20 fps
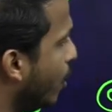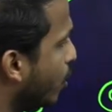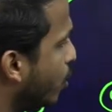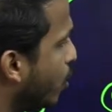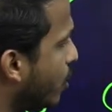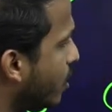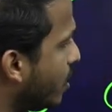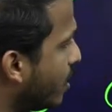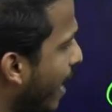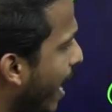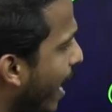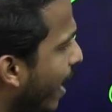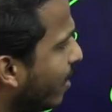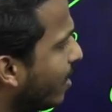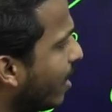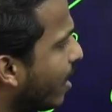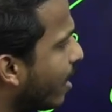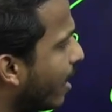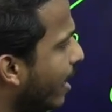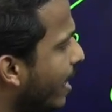So,
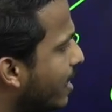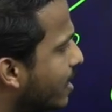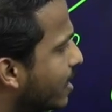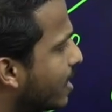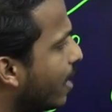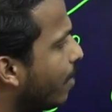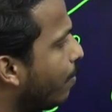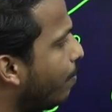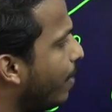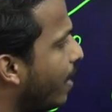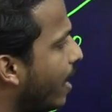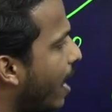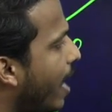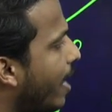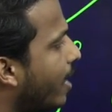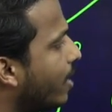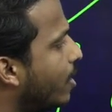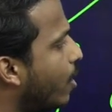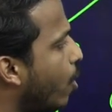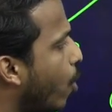state the reason
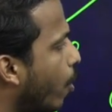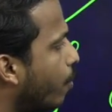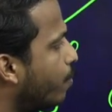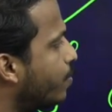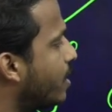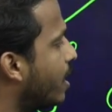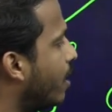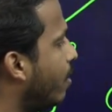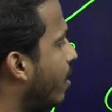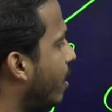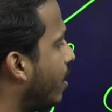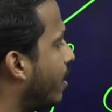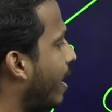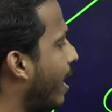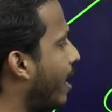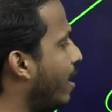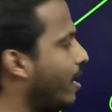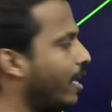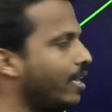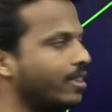behind the observed
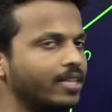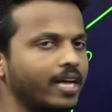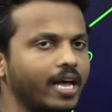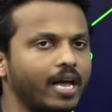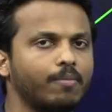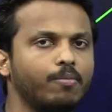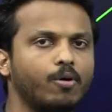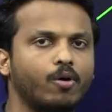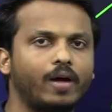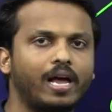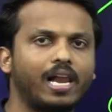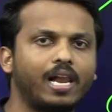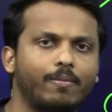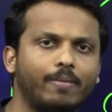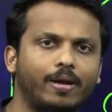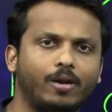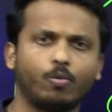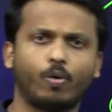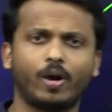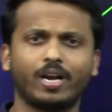trend in the above
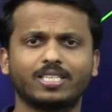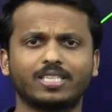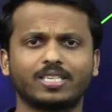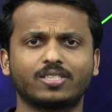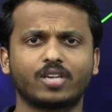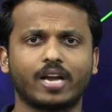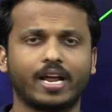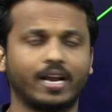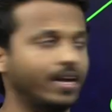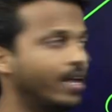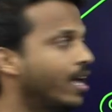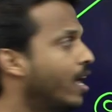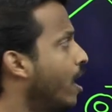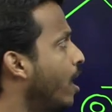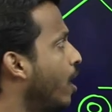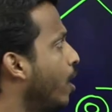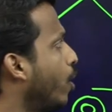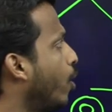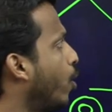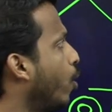element. What is the trend?
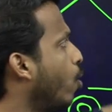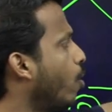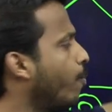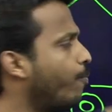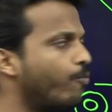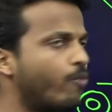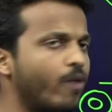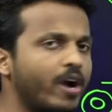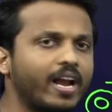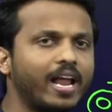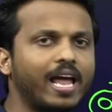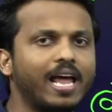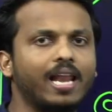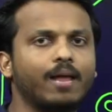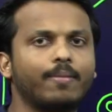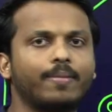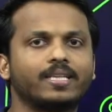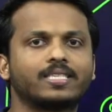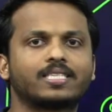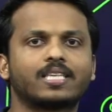Group 1
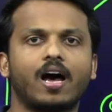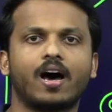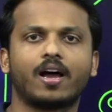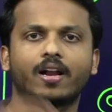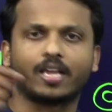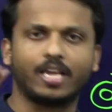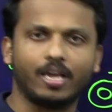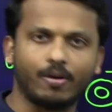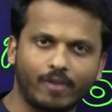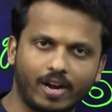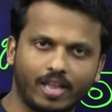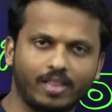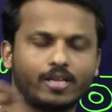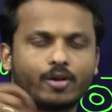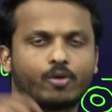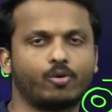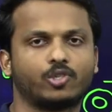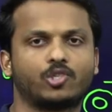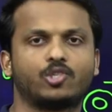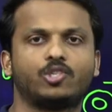elements are given in
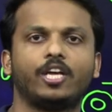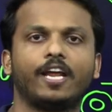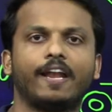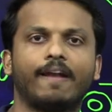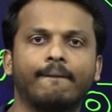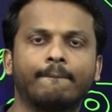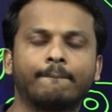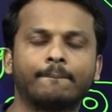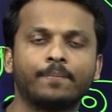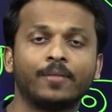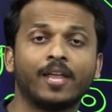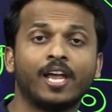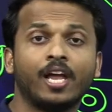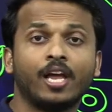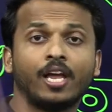the question.